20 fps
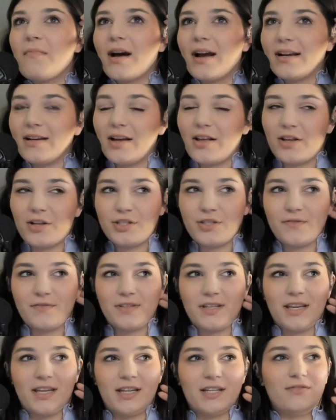my knowledge of
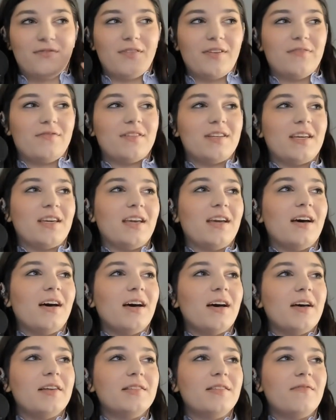Sage 50
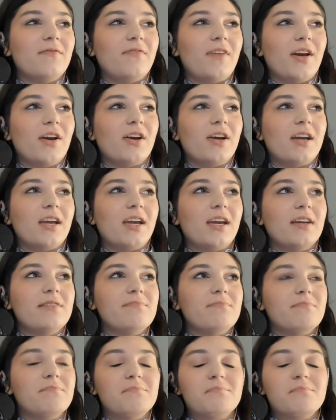is a very